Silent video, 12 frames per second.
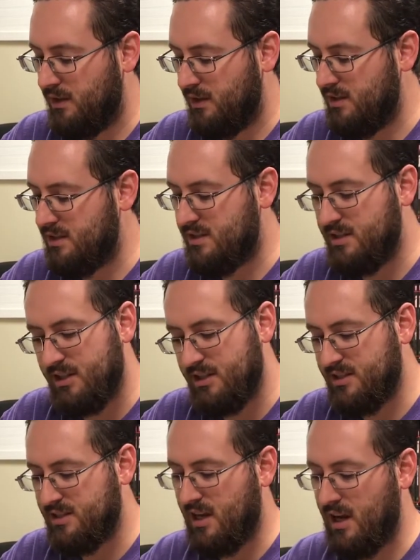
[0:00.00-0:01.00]
let's
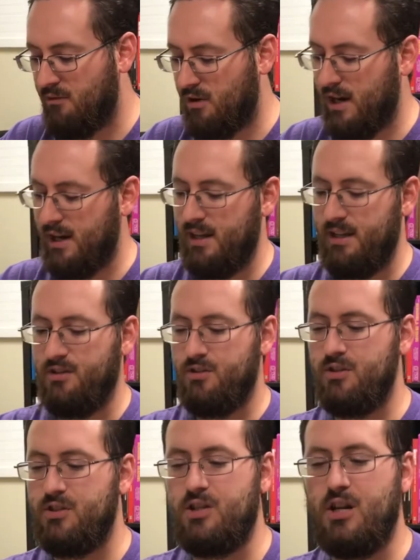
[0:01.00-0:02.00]
dive right in. So
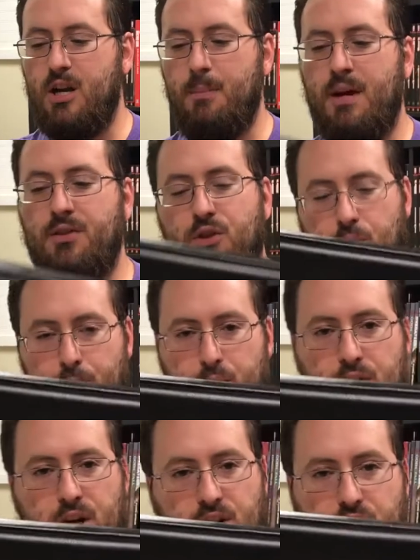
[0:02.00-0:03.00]
let's talk about the
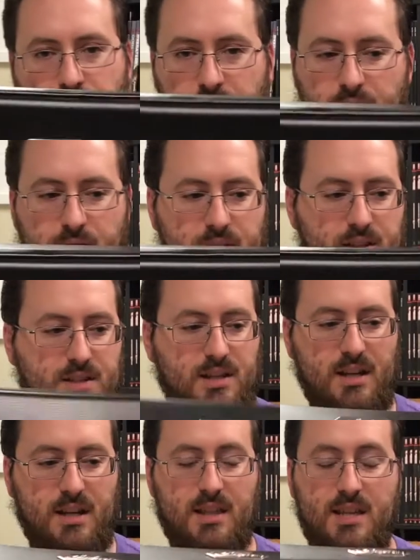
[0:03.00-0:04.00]
production of this
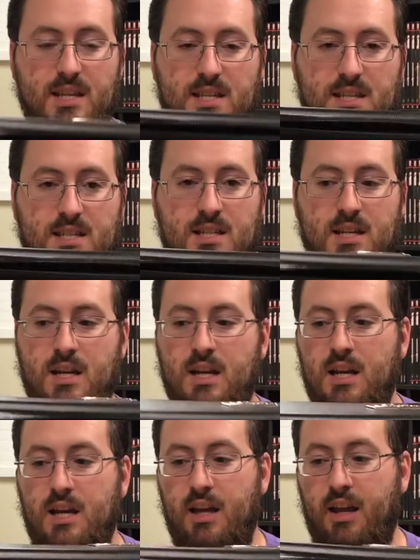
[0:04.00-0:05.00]
thing. This
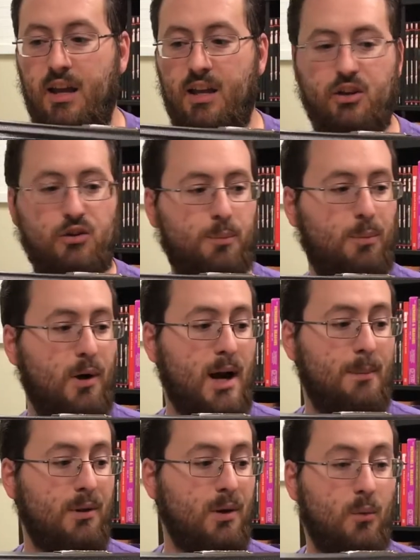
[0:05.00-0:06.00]
is
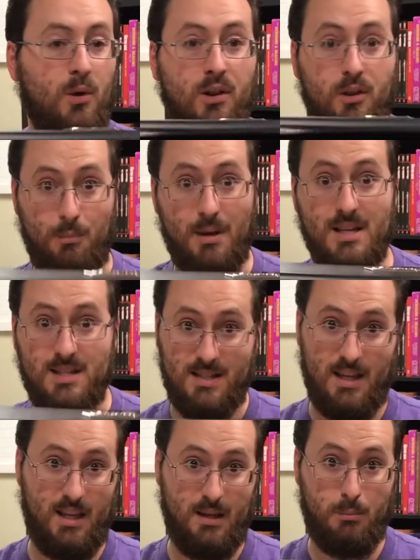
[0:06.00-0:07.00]
probably one of the best
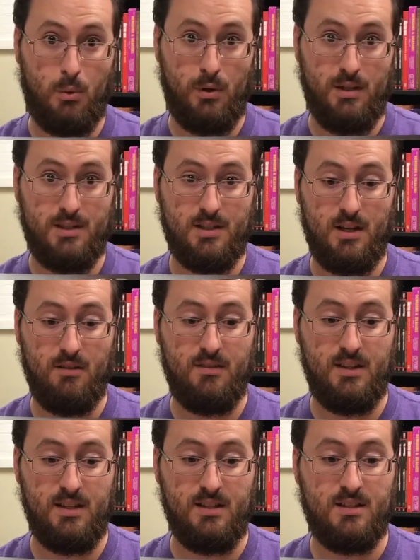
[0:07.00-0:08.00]
selling points of
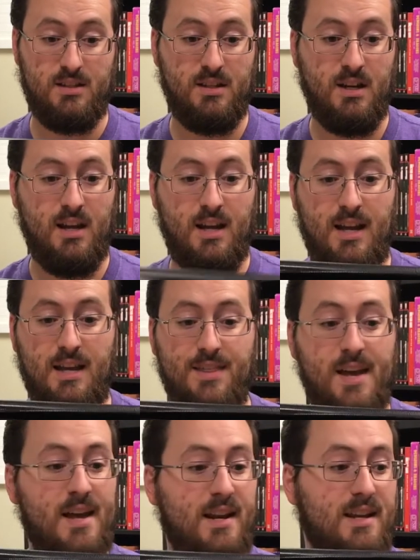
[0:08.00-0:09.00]
this, and
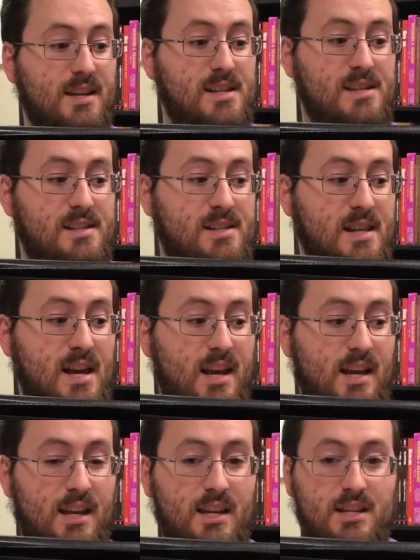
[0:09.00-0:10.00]
that is that
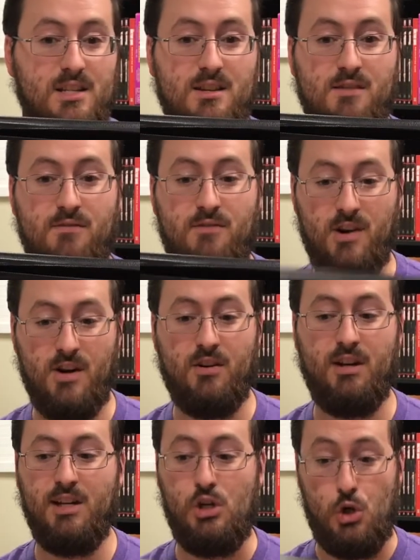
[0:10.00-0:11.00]
it is a
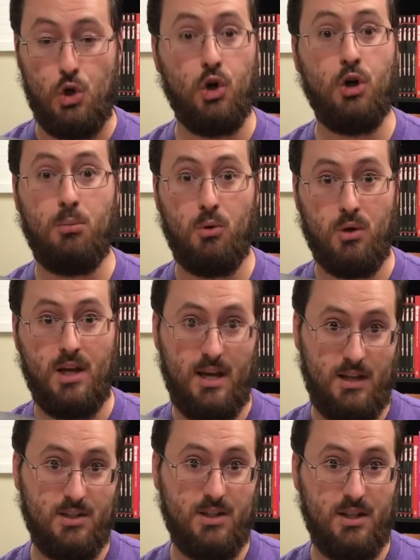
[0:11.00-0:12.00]
very durable
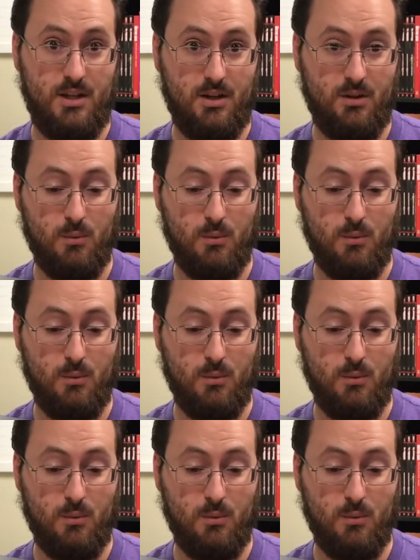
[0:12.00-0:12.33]
case here.